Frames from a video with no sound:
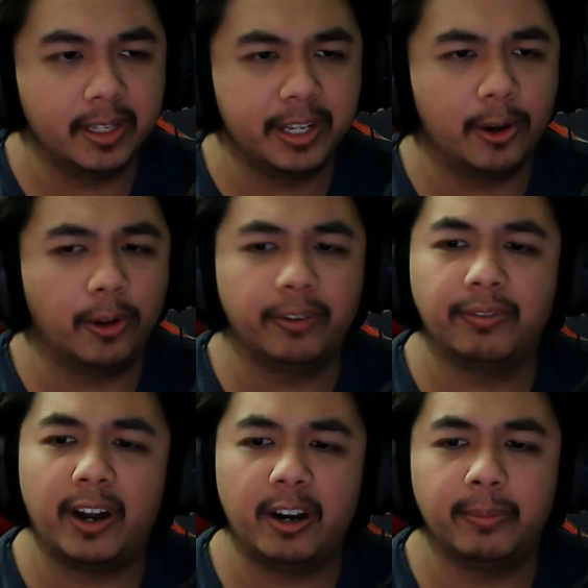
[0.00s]
whole
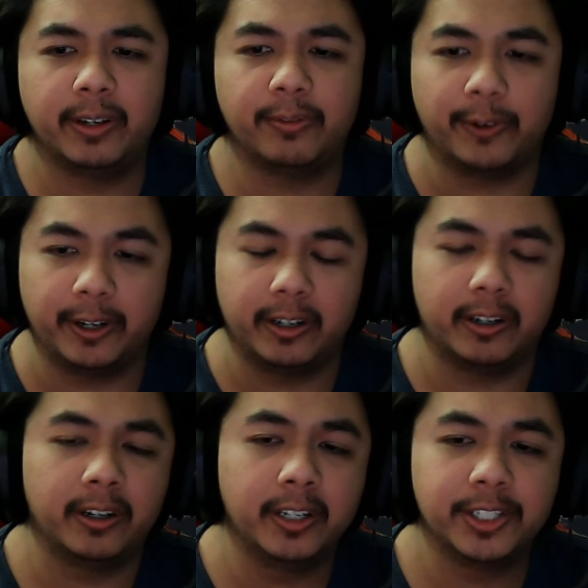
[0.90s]
environment for
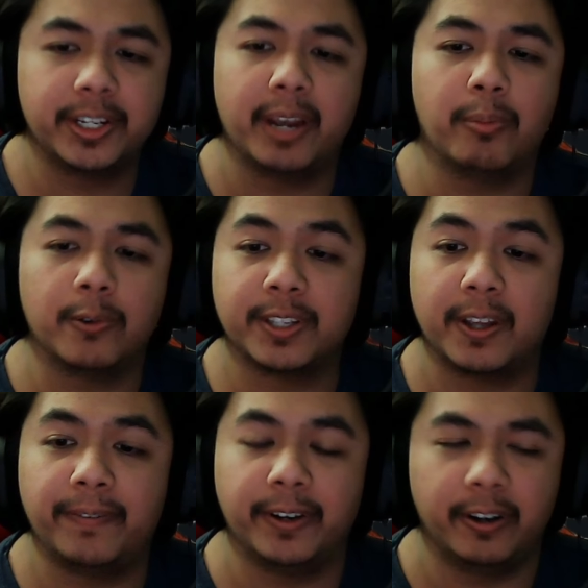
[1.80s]
your to get more
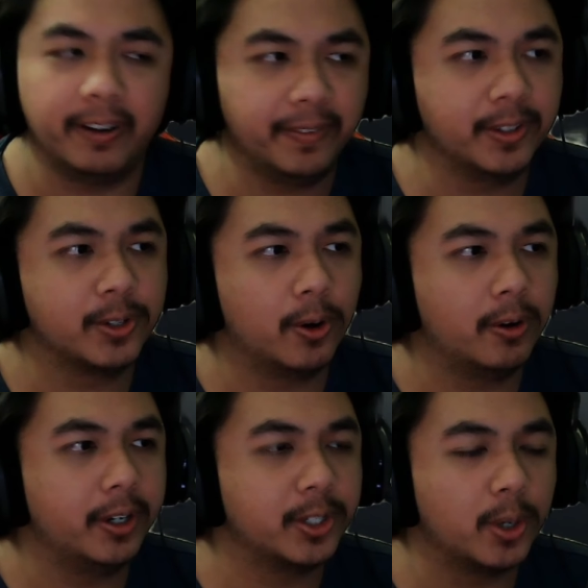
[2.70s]
stuff in your
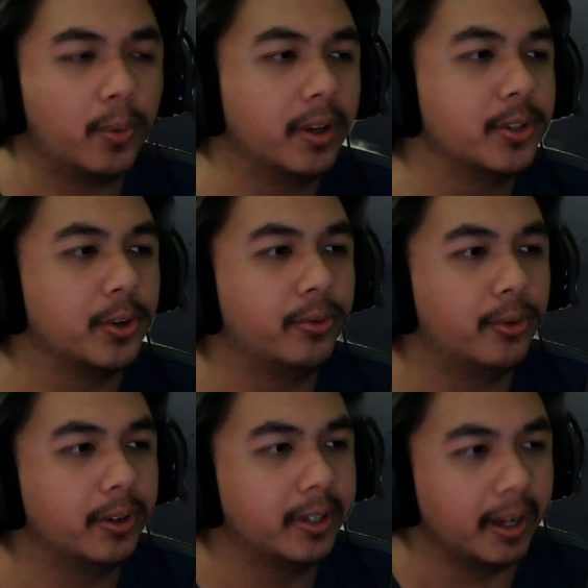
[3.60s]
inventory, so on and so
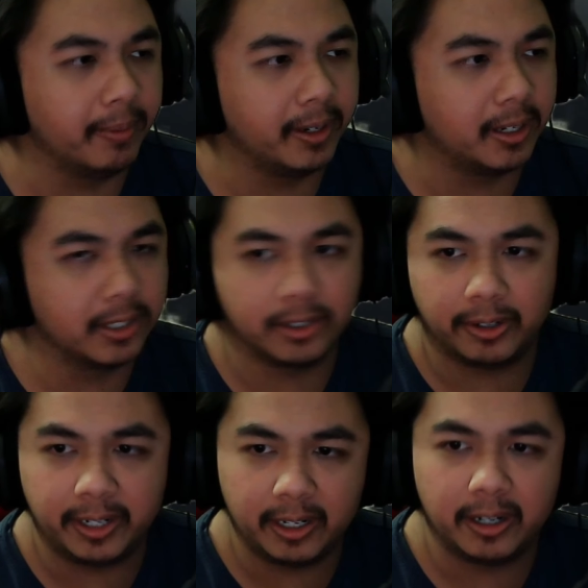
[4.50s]
forth. I mean, because
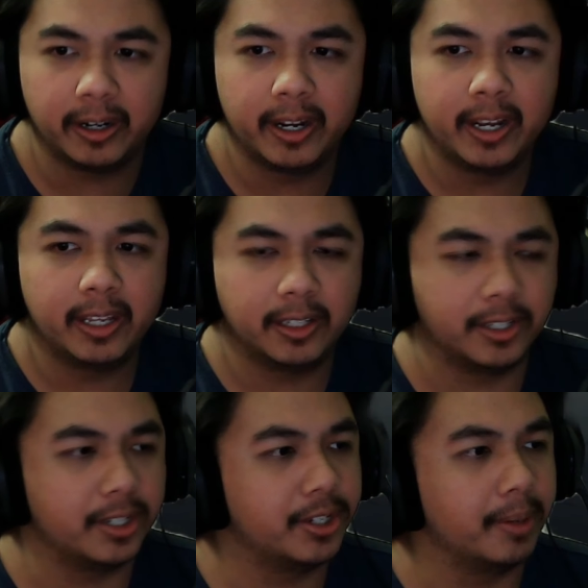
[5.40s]
on here, this
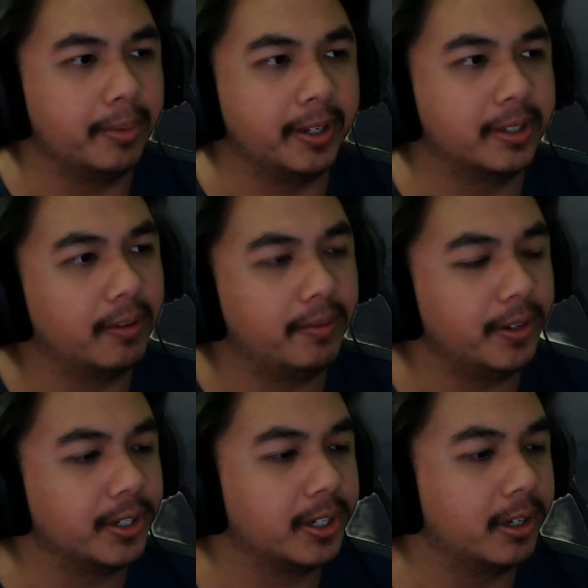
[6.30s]
is simply stuff you
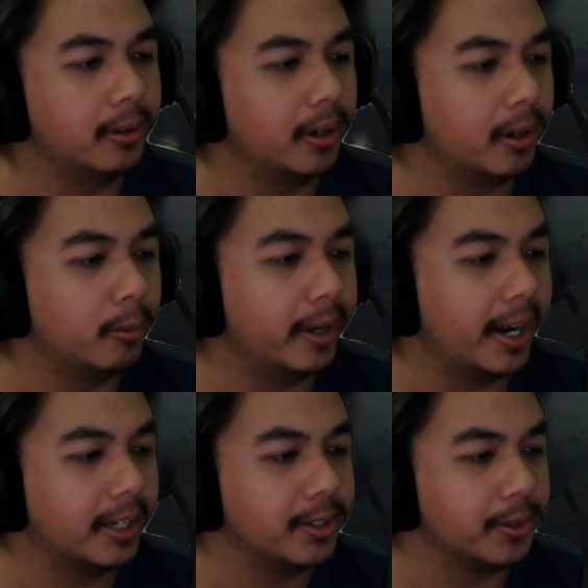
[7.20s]
just could
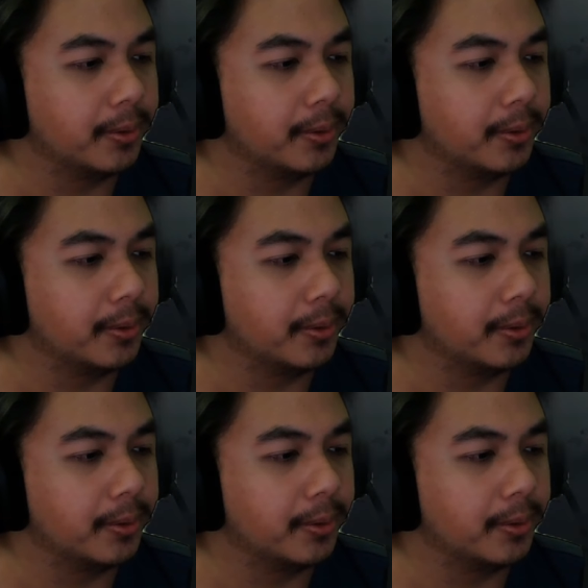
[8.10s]
react to.